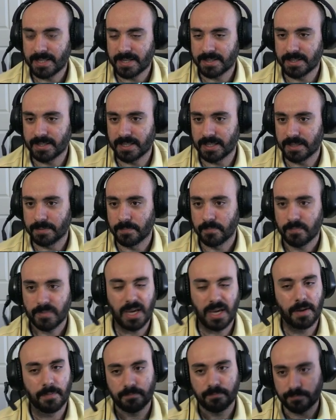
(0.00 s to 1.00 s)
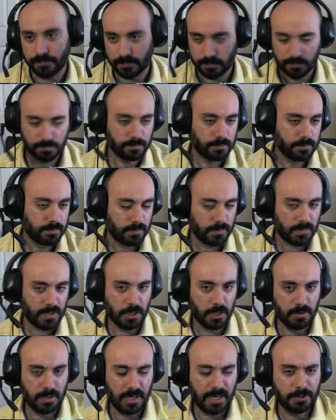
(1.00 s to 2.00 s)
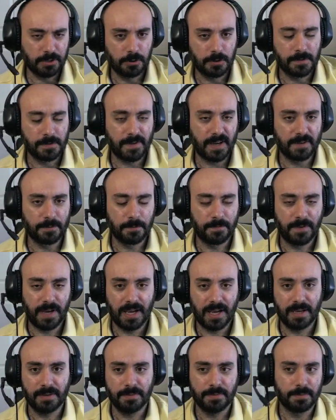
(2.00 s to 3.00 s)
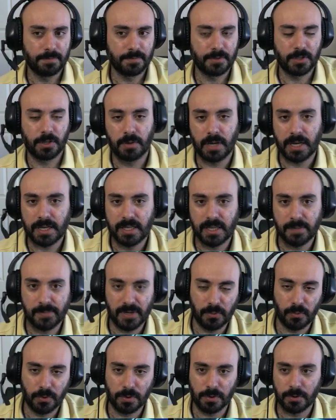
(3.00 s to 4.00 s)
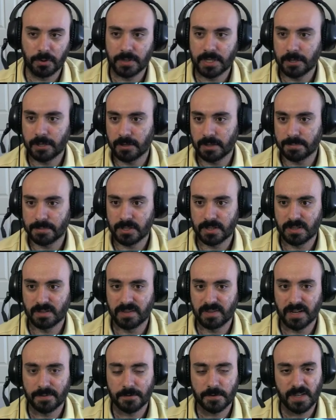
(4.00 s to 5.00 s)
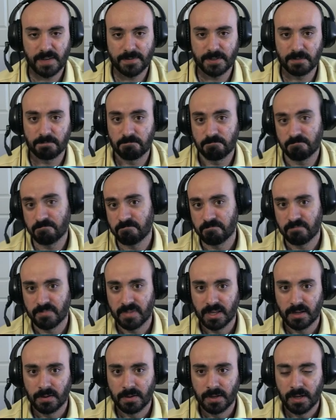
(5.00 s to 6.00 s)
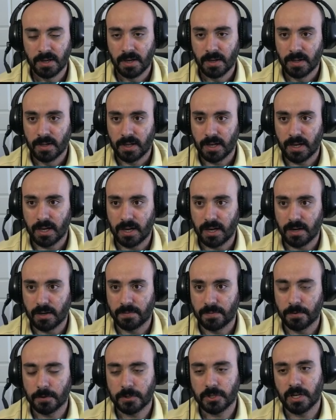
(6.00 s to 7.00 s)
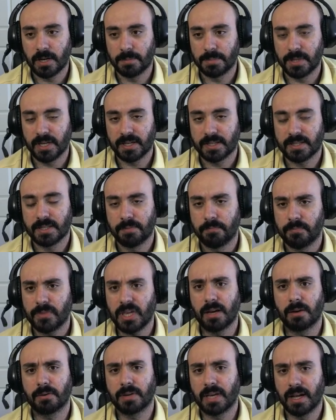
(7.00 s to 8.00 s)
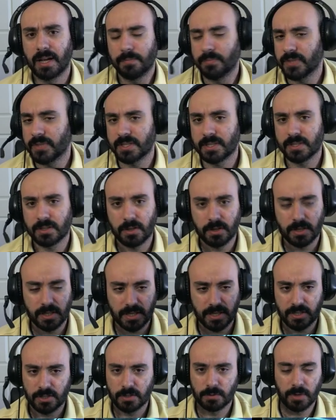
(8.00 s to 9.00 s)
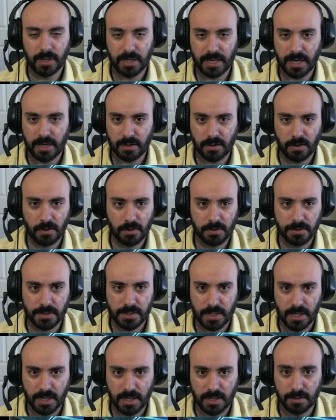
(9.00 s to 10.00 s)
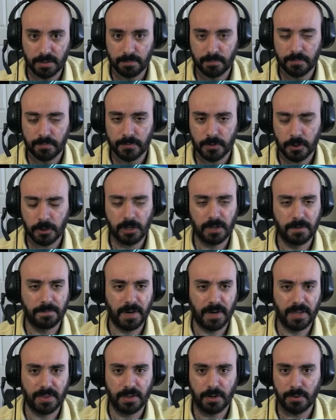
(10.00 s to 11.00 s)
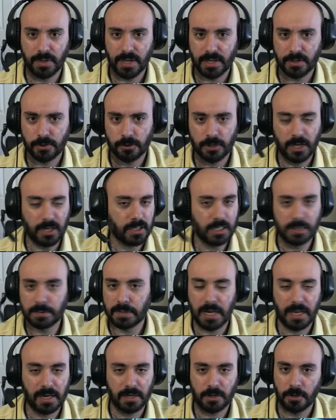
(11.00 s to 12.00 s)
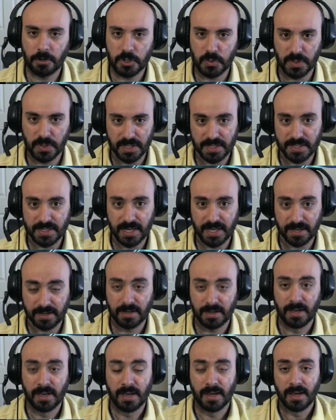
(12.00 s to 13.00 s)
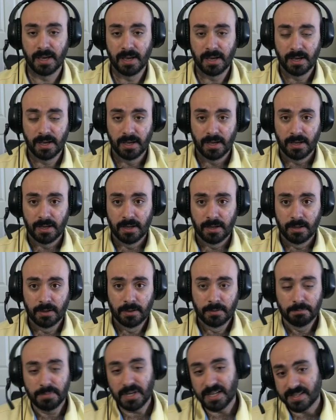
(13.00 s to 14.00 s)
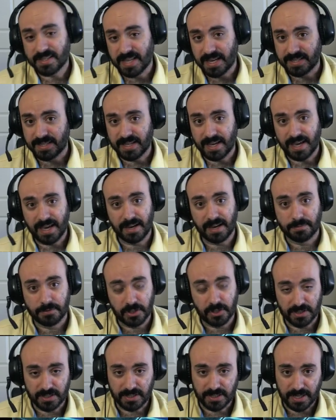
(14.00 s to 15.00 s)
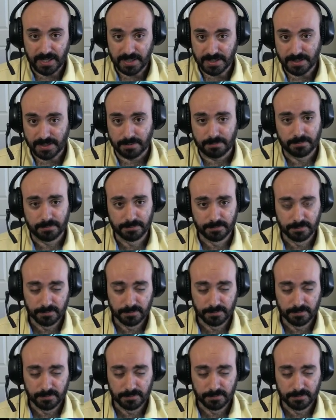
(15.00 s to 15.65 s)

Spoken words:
Destiny. Yeah. An extra Survivor 5, so I can get my Warlord here up to Survivor 7. Forge Complex. Oh yeah, this is good in case you're running out of cards. You're going to find, though, that you're not going to run out of cards with this deck, but it's nice to have, just in case.